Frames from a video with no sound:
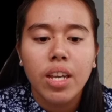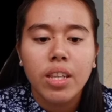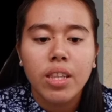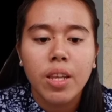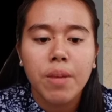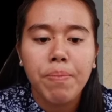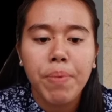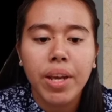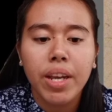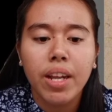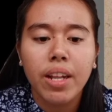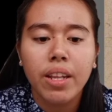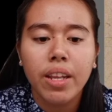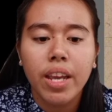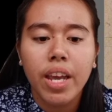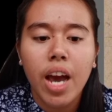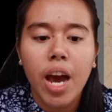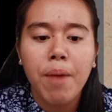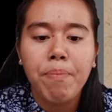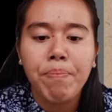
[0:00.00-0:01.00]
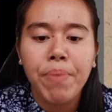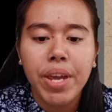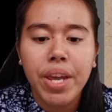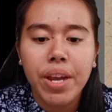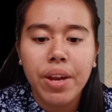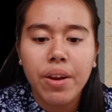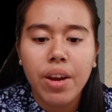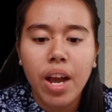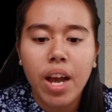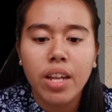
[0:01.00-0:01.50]
typically
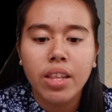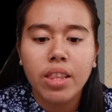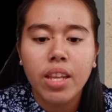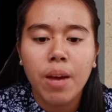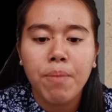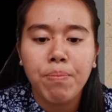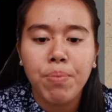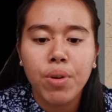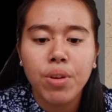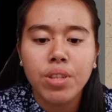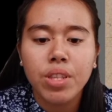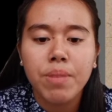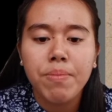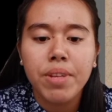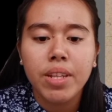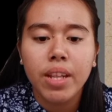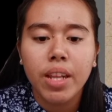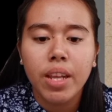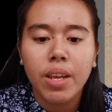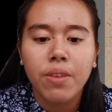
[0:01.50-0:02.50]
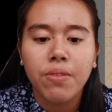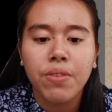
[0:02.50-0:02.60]
appear at approximately